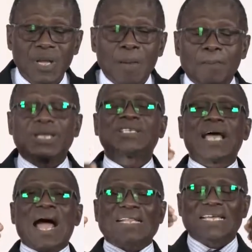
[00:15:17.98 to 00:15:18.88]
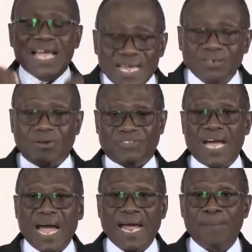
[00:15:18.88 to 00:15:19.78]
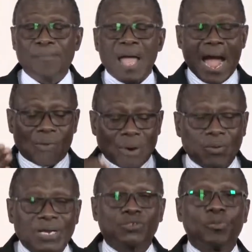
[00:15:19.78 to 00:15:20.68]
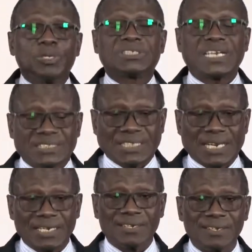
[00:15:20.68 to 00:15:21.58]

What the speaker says: But I say, at the end of time, our works will be tested.